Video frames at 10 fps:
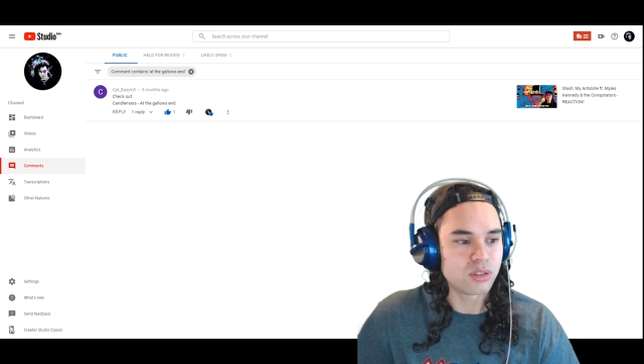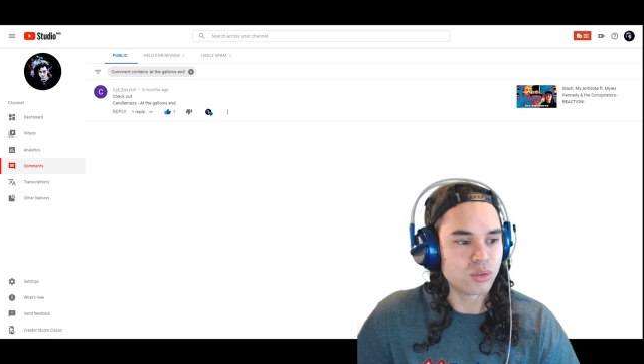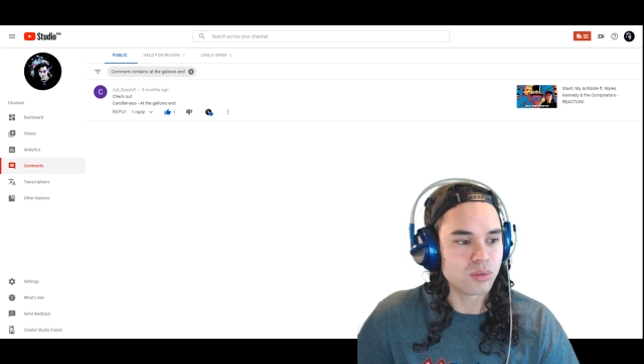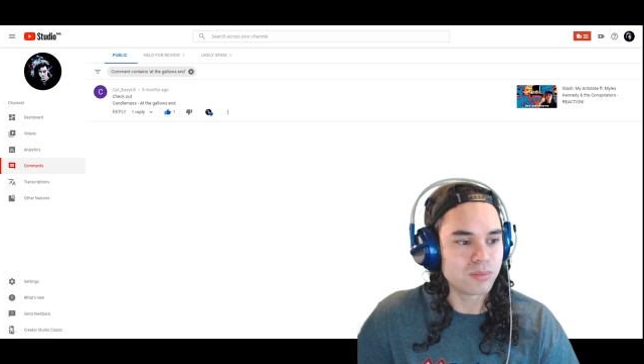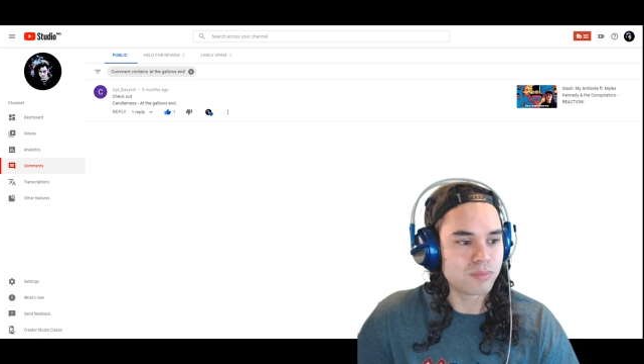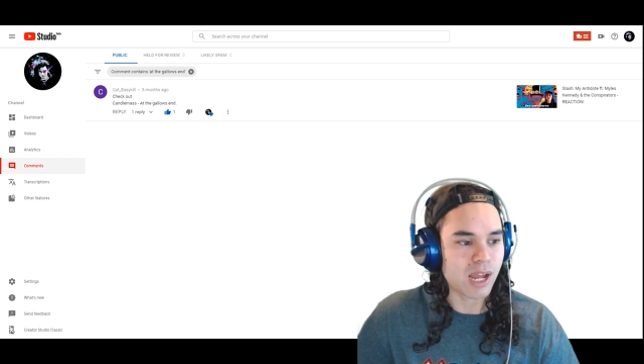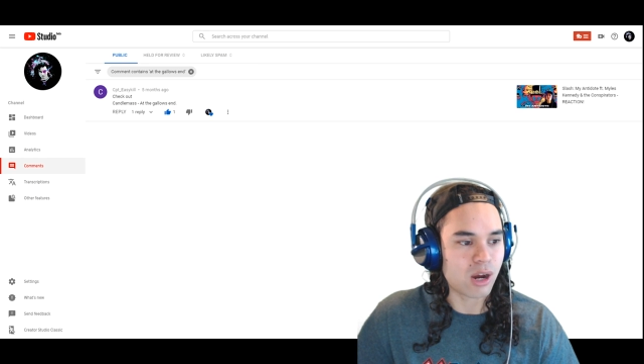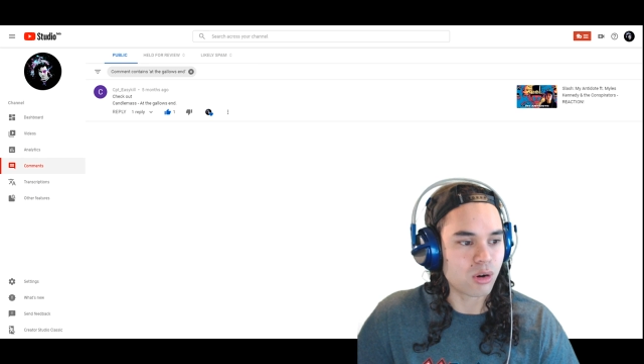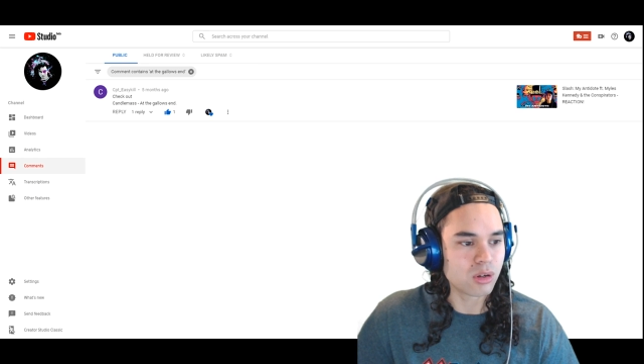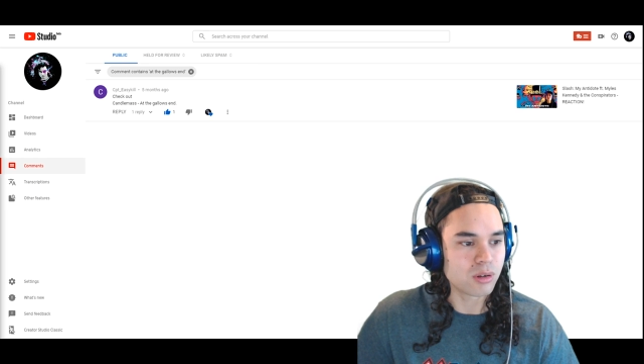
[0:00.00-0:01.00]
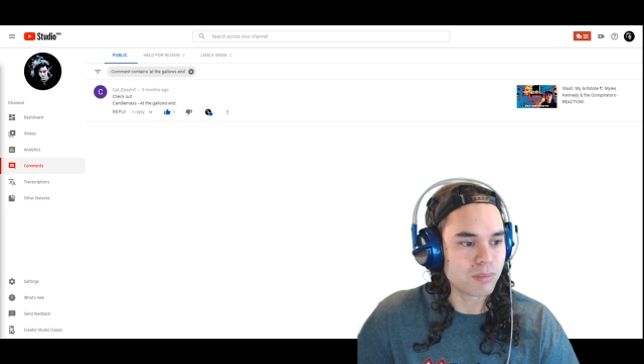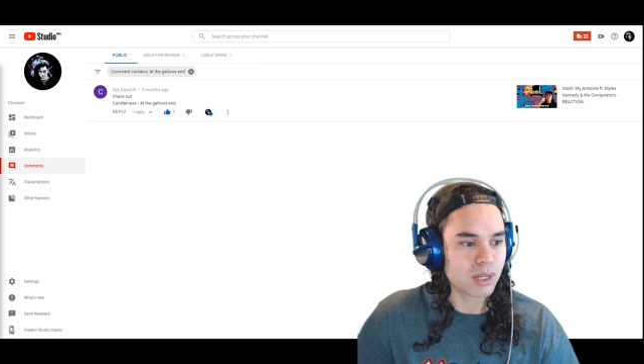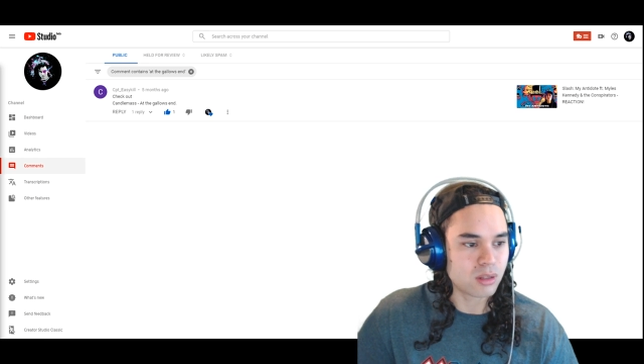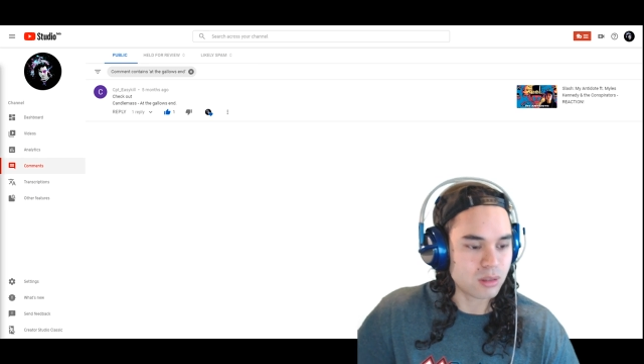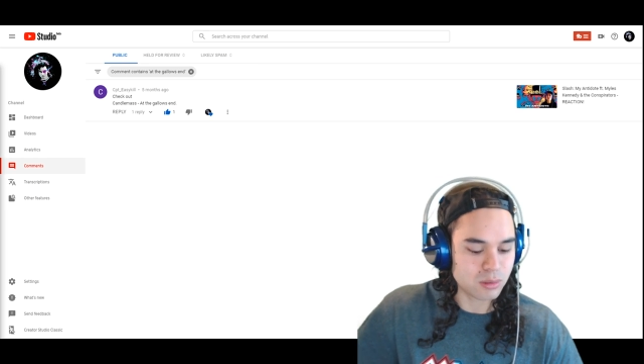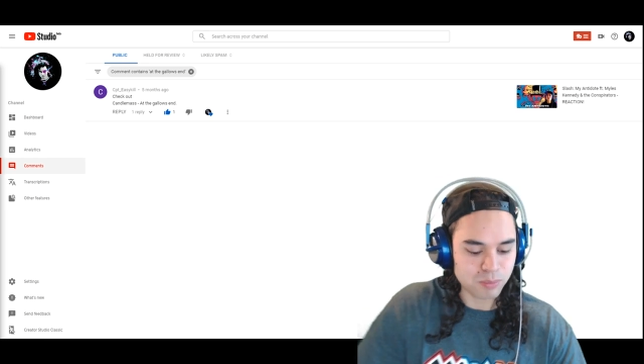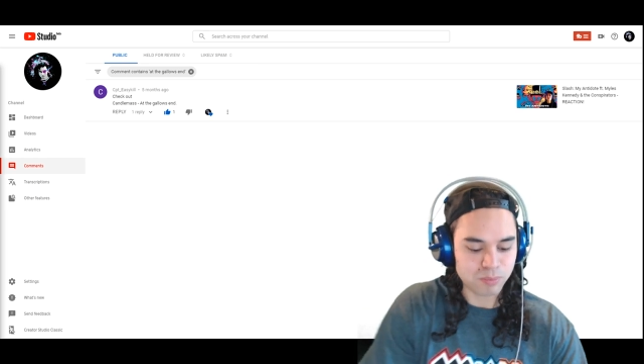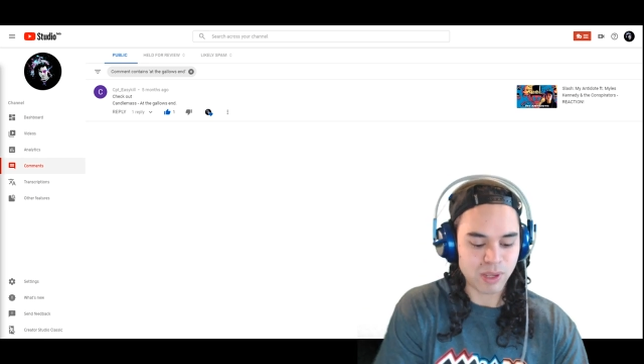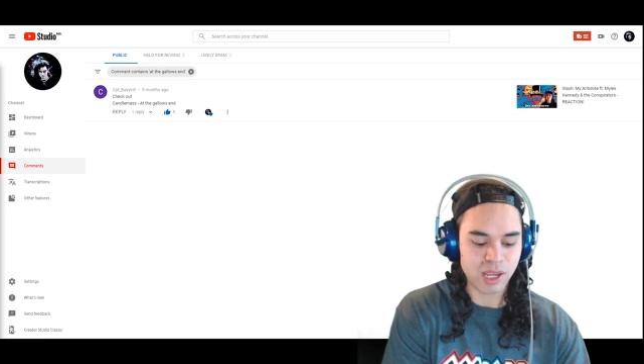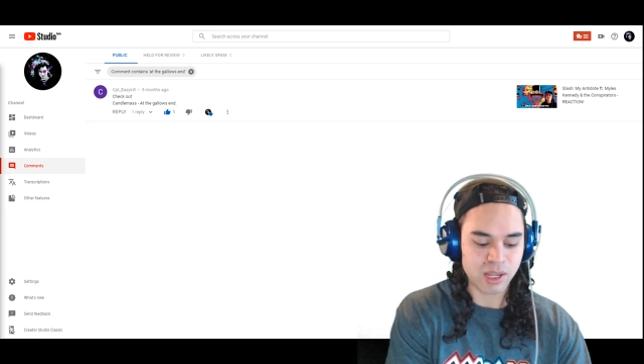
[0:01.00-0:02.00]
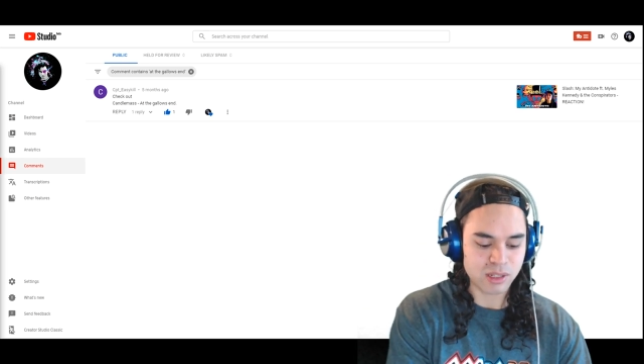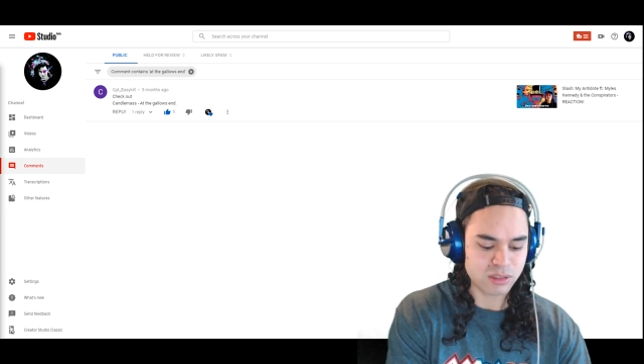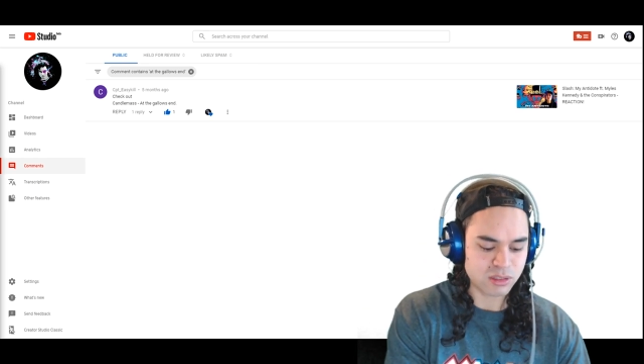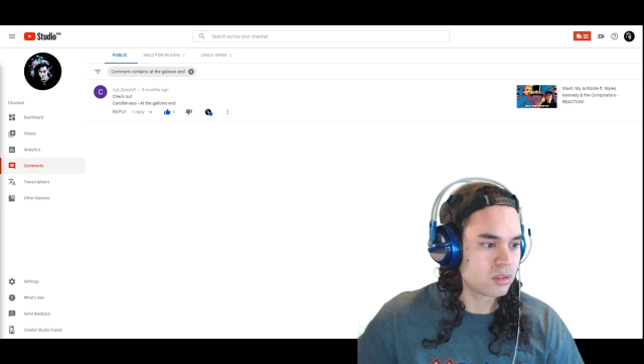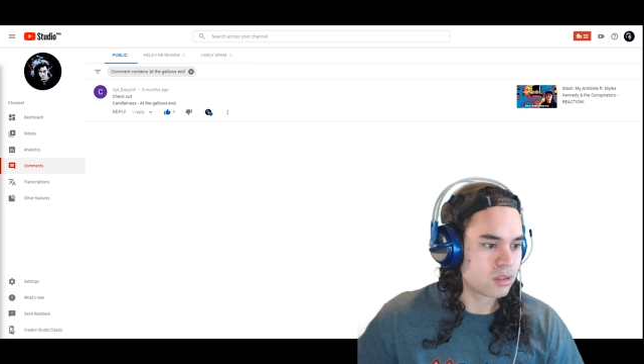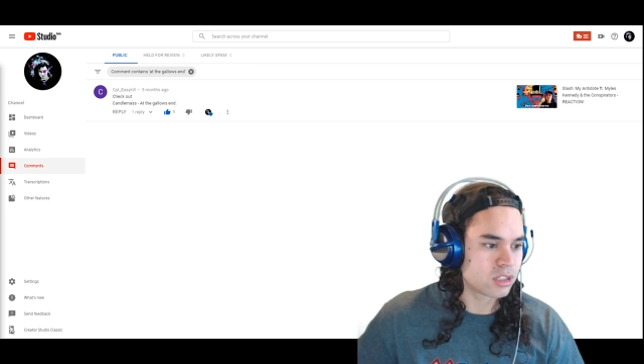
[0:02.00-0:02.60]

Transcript: doom power metal bands.